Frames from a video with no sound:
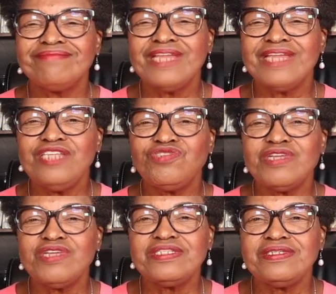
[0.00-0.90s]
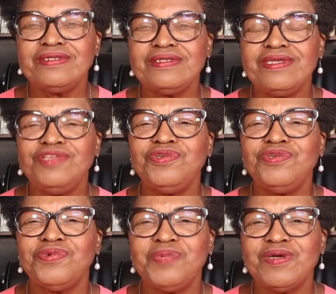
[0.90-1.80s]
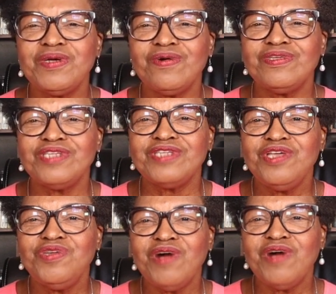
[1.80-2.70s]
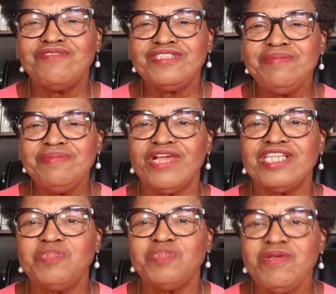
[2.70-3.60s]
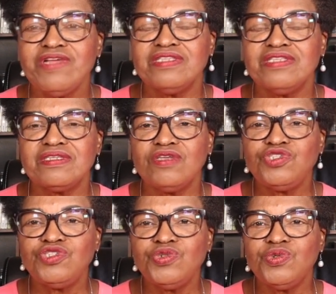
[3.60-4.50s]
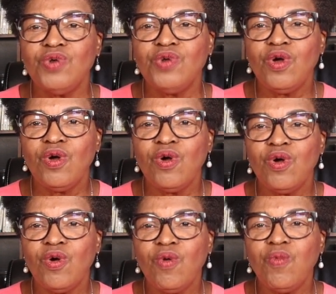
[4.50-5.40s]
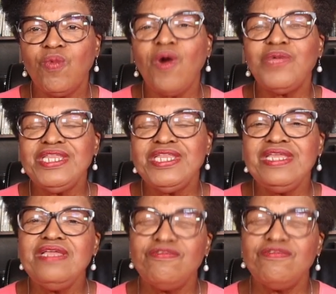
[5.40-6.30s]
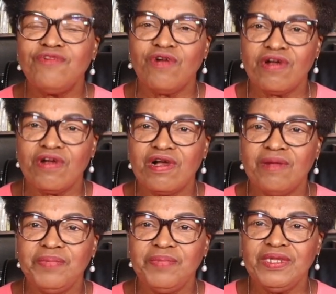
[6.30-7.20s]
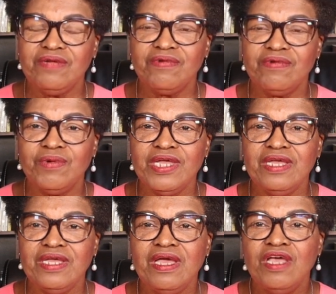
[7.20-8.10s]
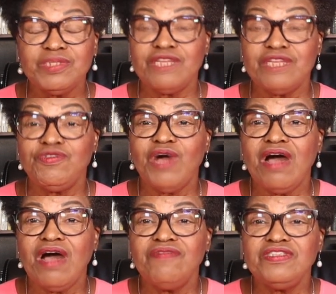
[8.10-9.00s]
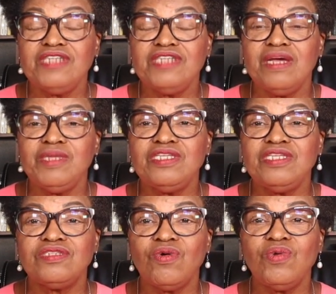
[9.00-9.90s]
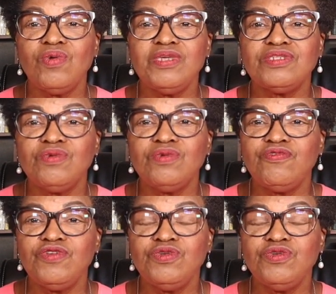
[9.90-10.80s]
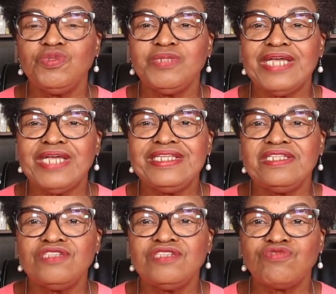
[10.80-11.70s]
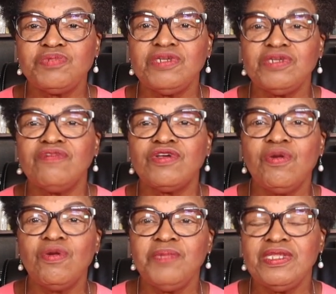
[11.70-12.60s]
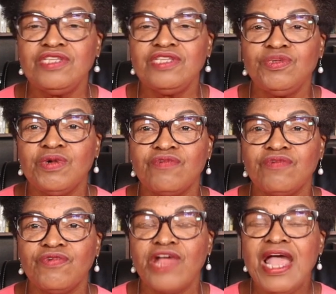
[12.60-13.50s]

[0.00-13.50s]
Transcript: interested in you because you have similar experience to what we need for our company. Okay, if you have the time, it is always good for you to put a little description of the company that you work for.